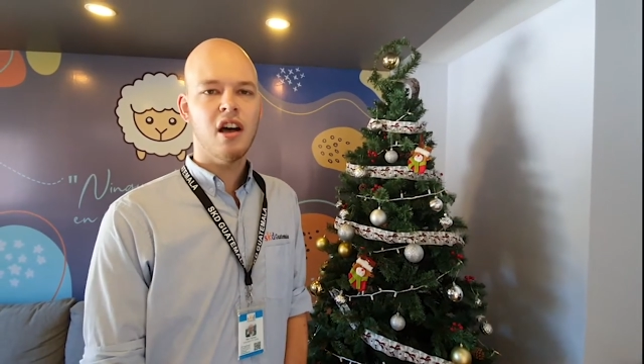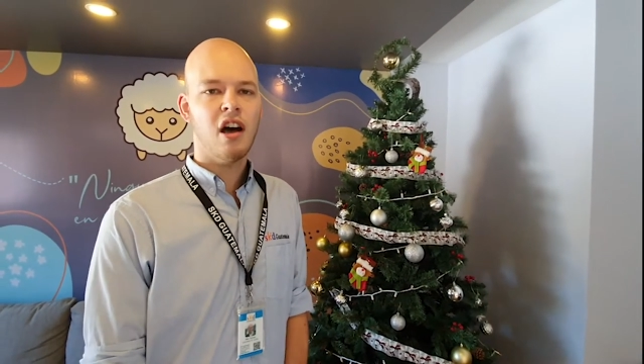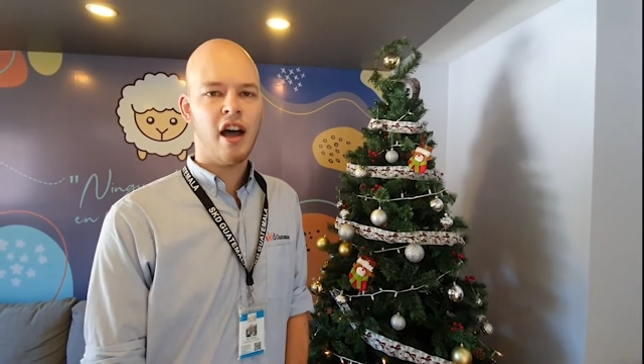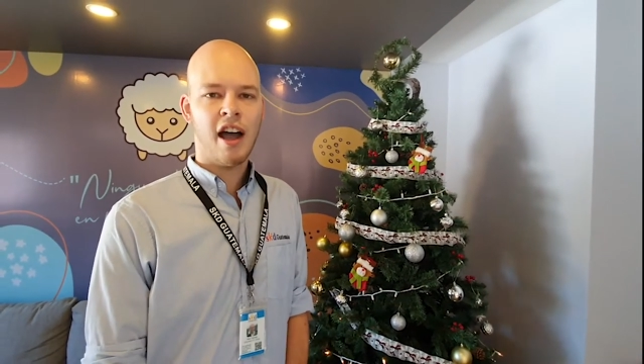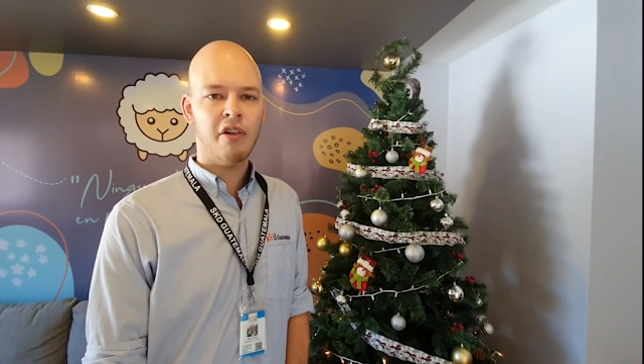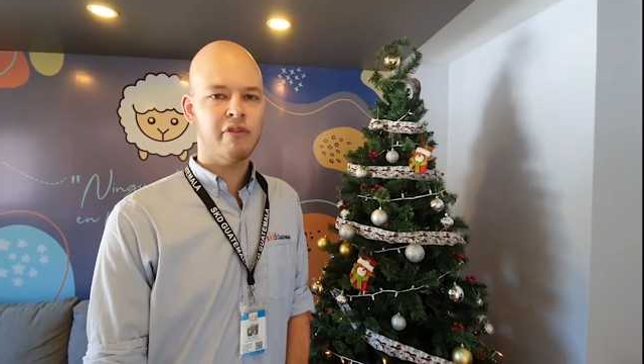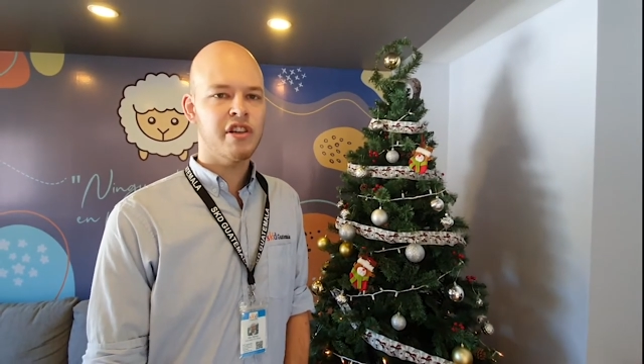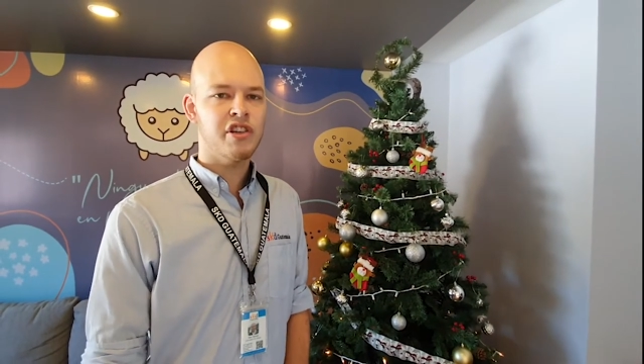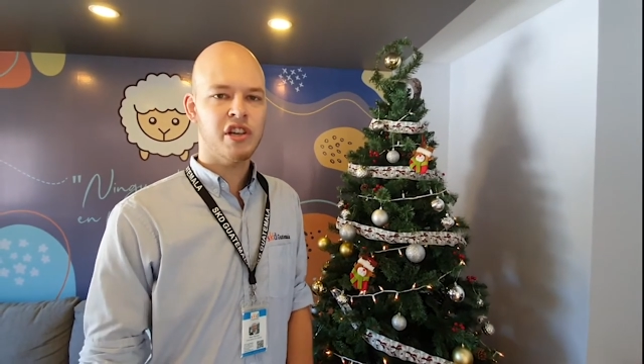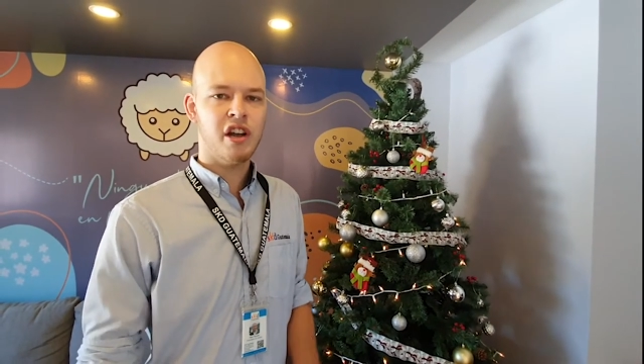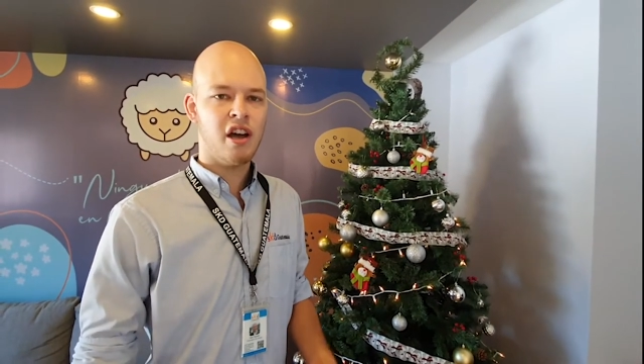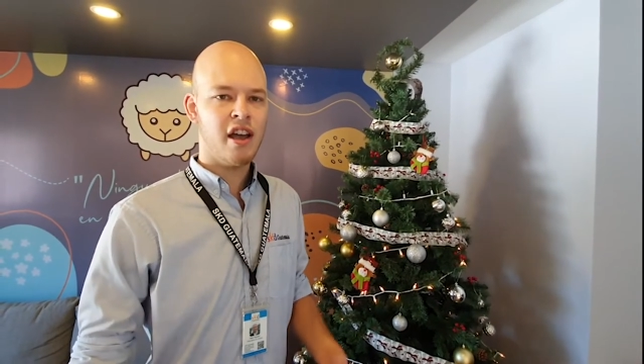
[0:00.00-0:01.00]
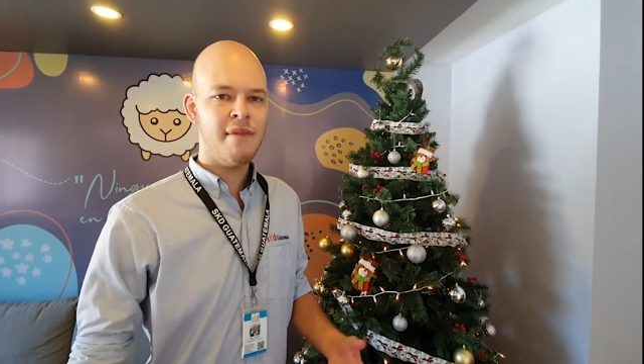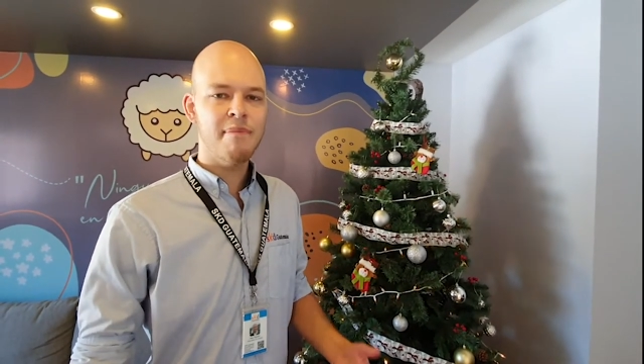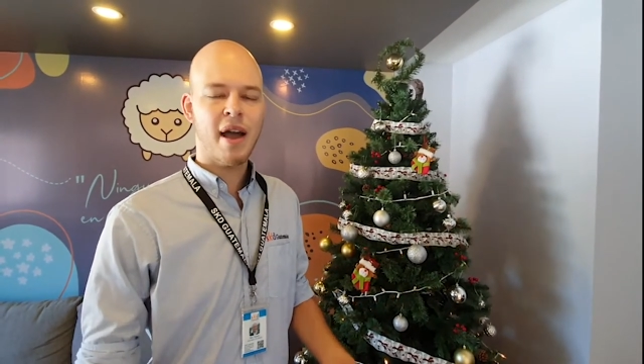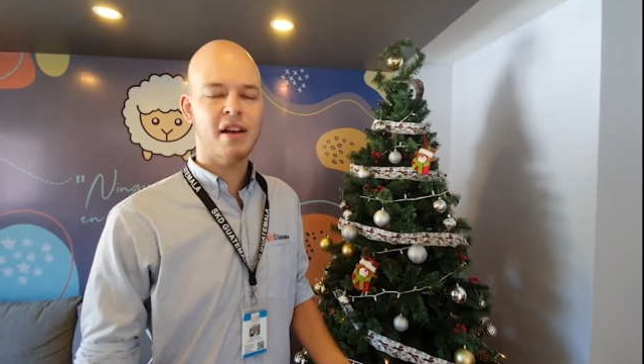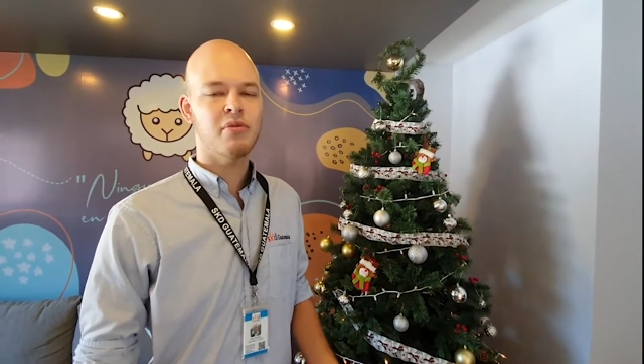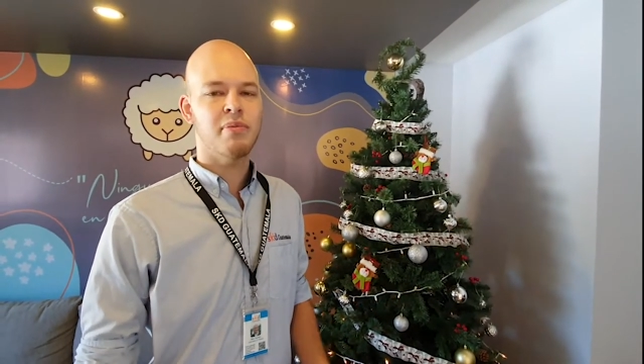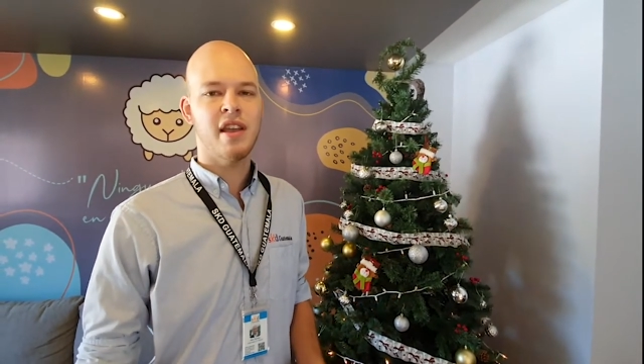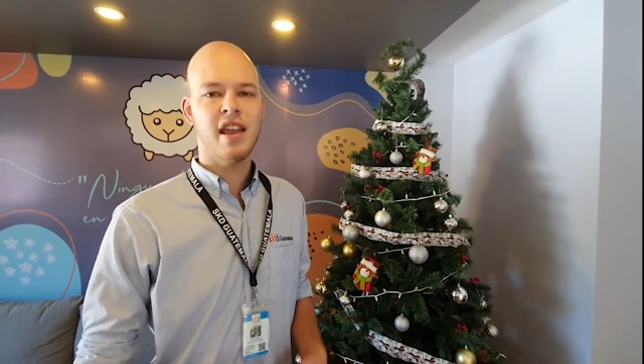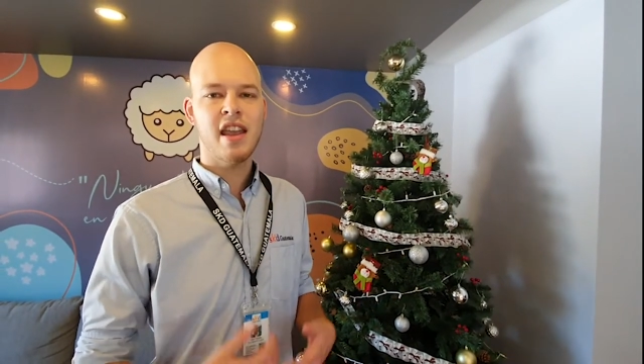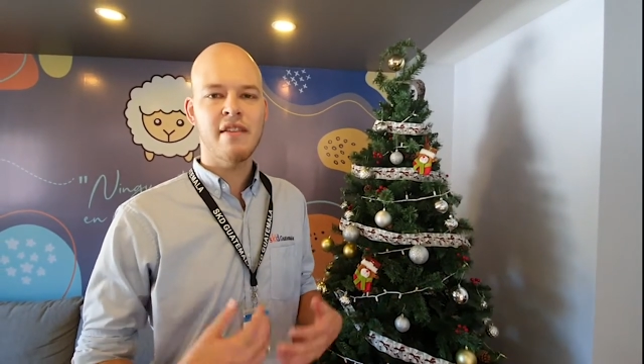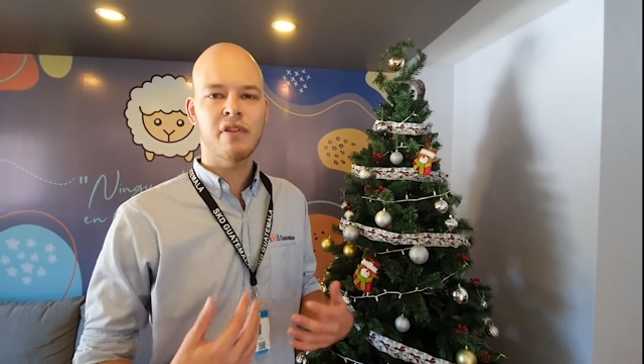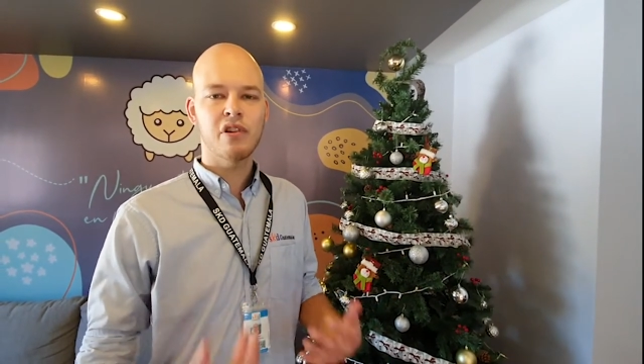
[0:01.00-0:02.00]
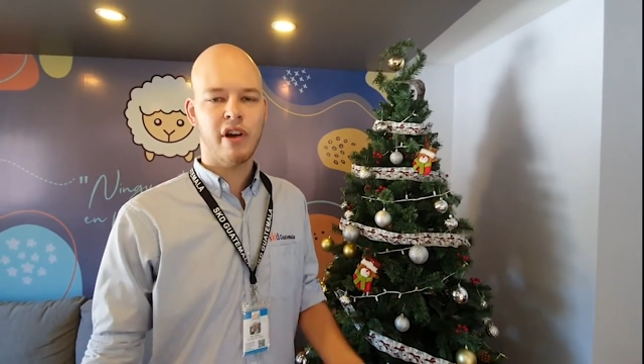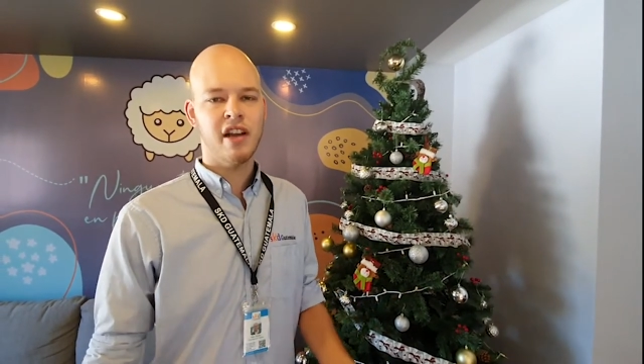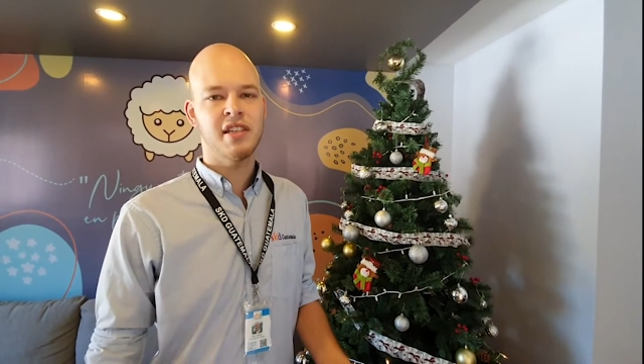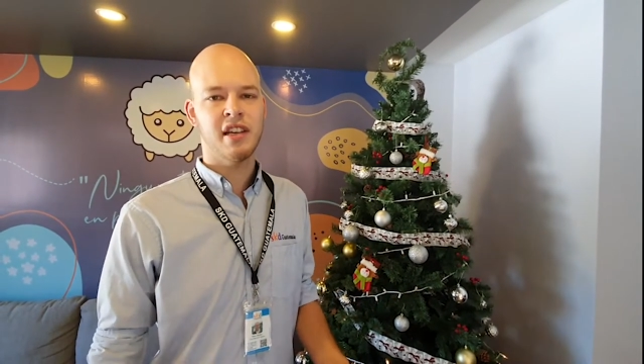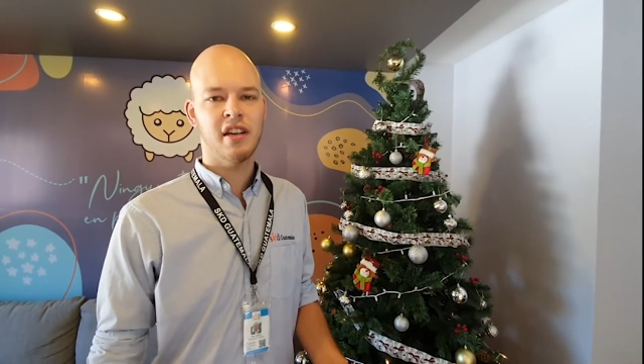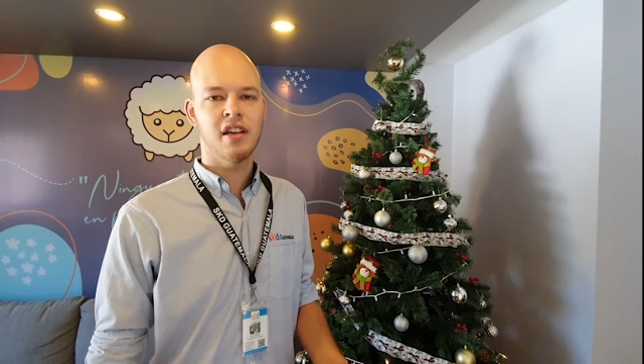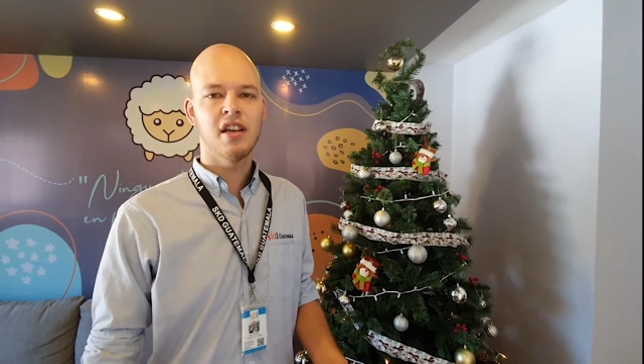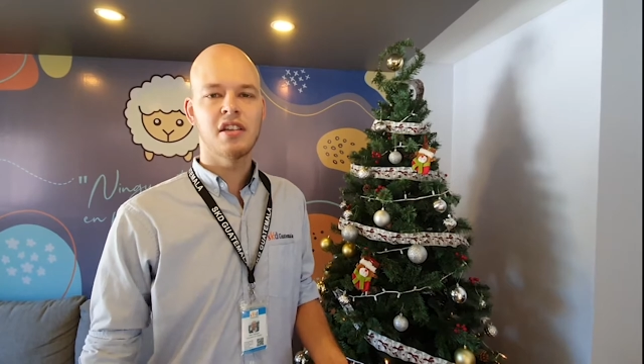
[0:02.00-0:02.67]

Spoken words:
our outreach and our impact will be even greater.